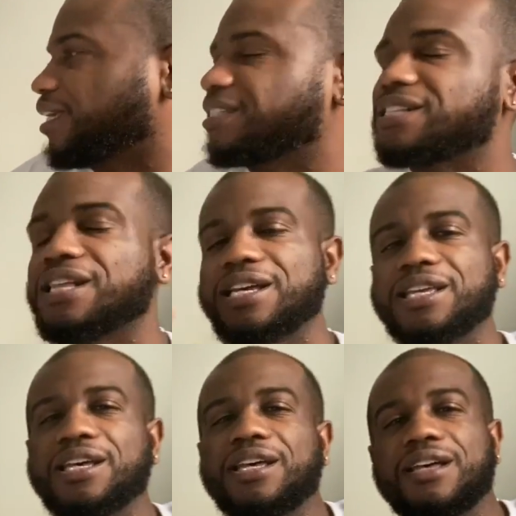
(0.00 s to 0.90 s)
it's like
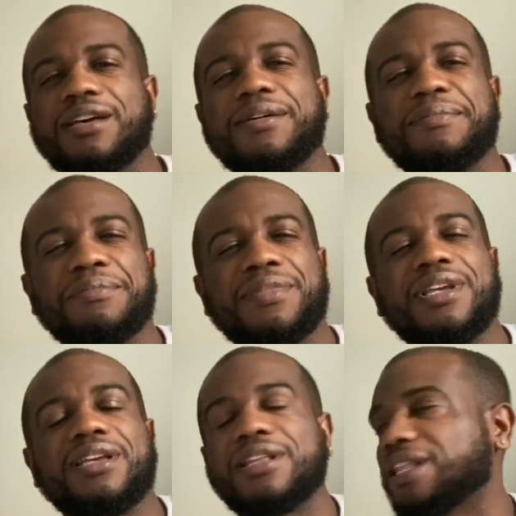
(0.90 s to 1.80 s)
a
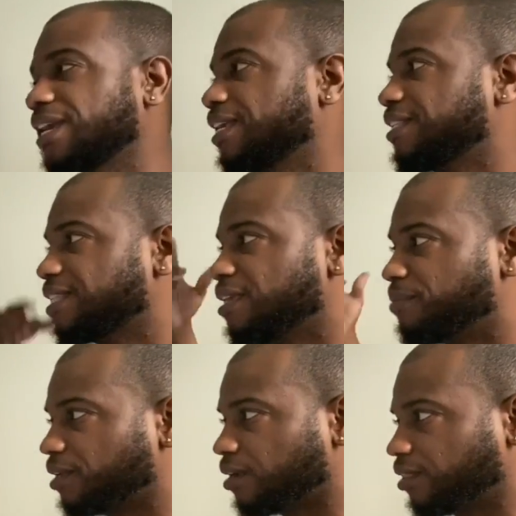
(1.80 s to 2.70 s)
like he's
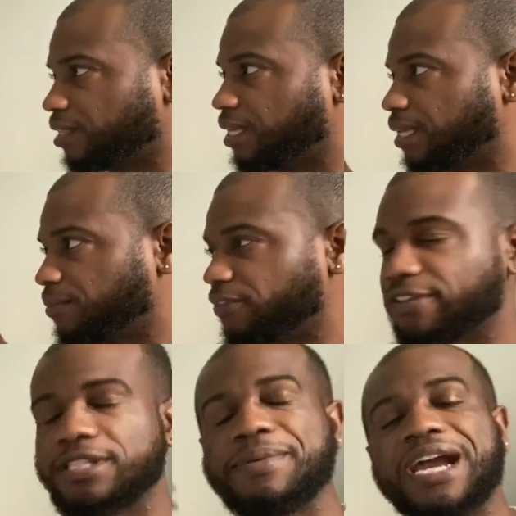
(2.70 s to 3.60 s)
keeping on theme with
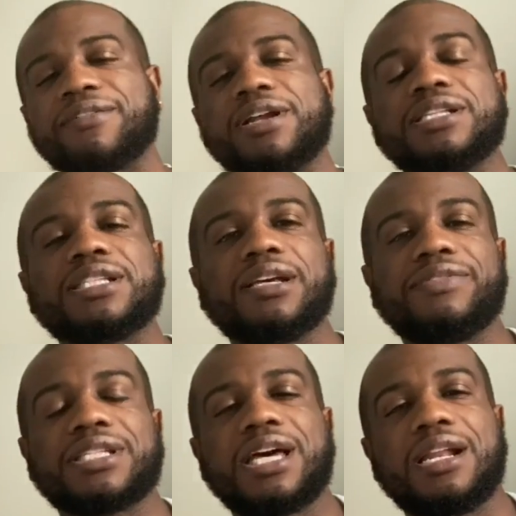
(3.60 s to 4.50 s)
his background and stuff.
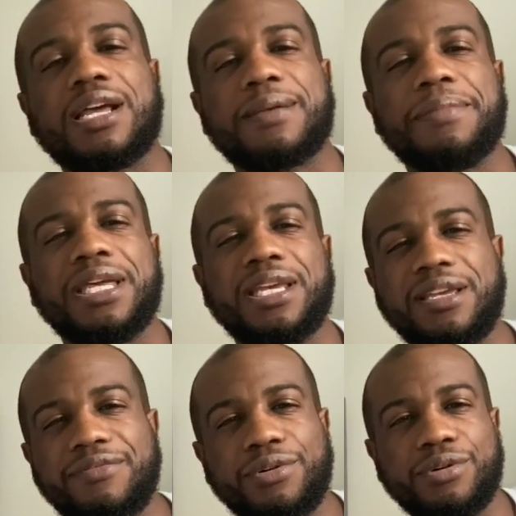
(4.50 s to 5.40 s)
It's kind of like
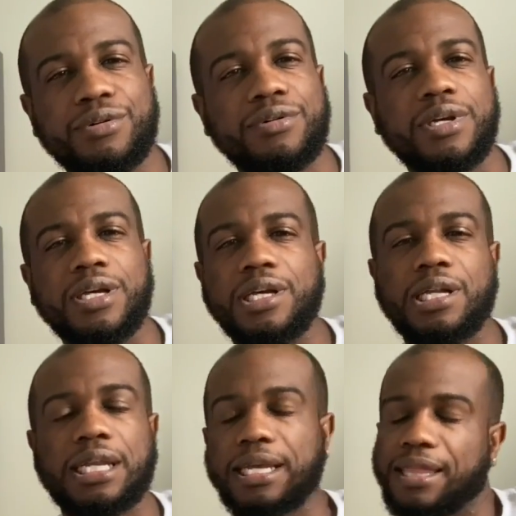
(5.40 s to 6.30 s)
medieval.
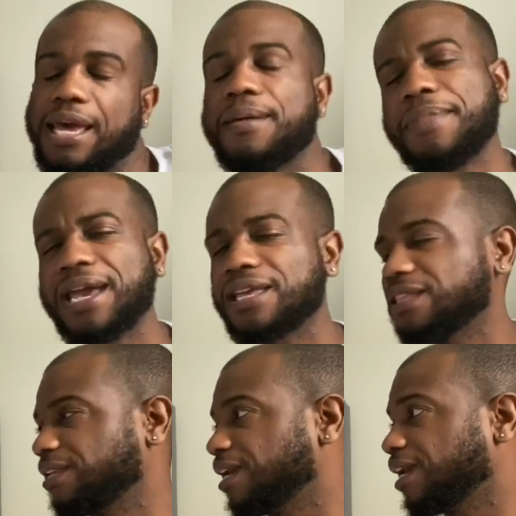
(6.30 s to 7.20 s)
Like that back in
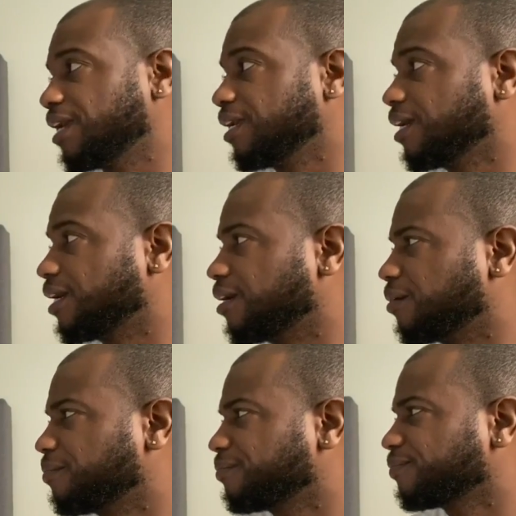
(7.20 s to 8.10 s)
the day.
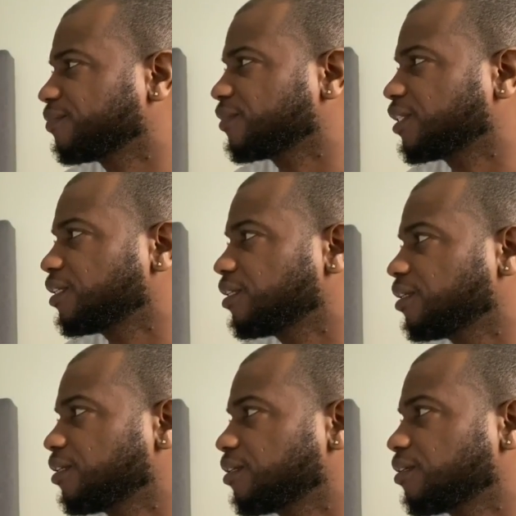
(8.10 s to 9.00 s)

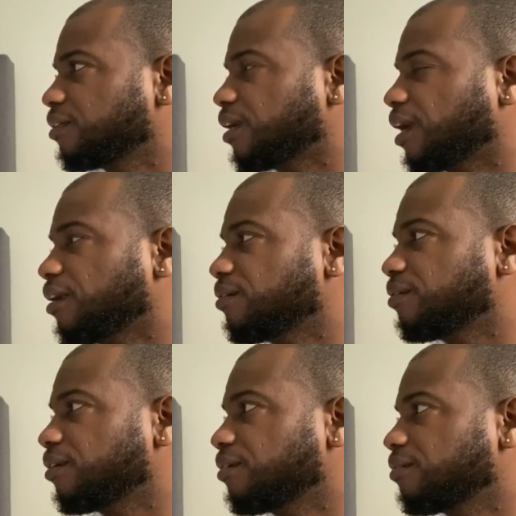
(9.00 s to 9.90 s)
I don't
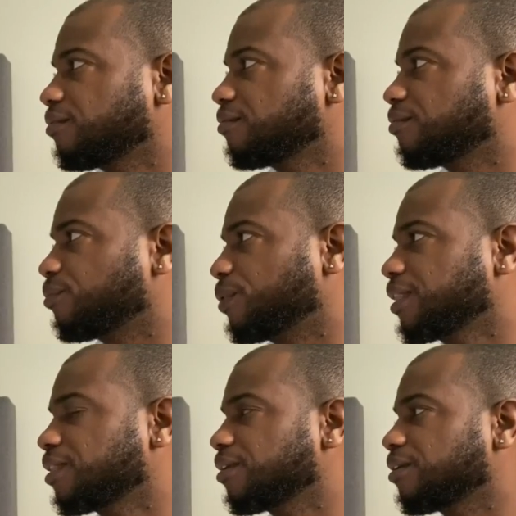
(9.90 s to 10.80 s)
know
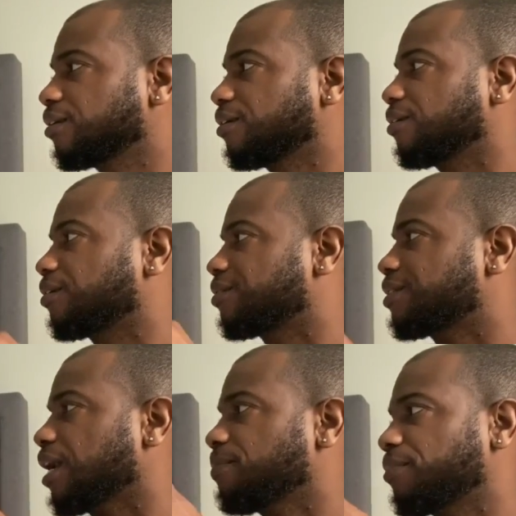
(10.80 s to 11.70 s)
what the
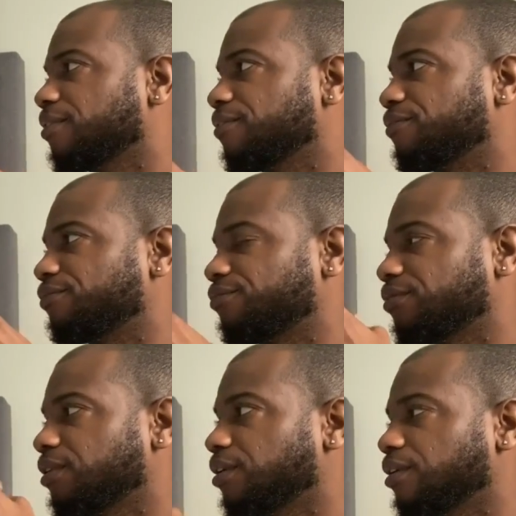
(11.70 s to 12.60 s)
type of
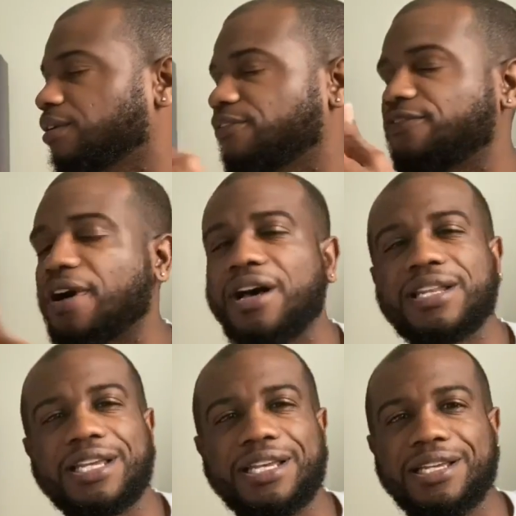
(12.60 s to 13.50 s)
font
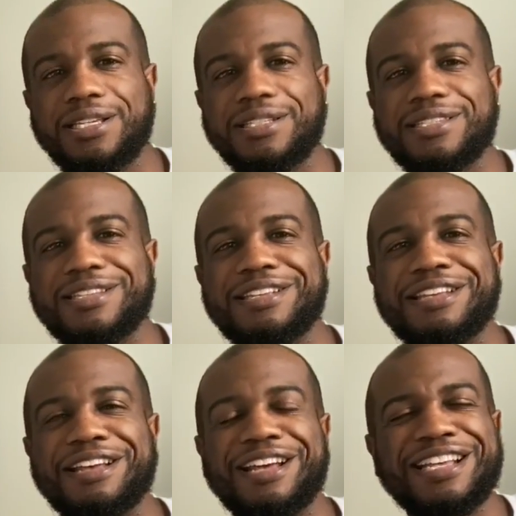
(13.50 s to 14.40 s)
is.
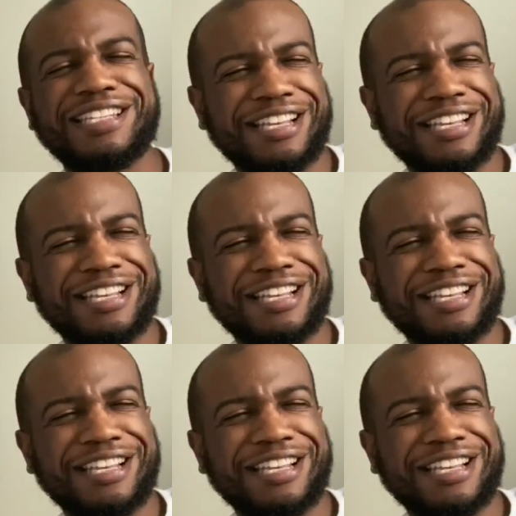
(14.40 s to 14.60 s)
Is it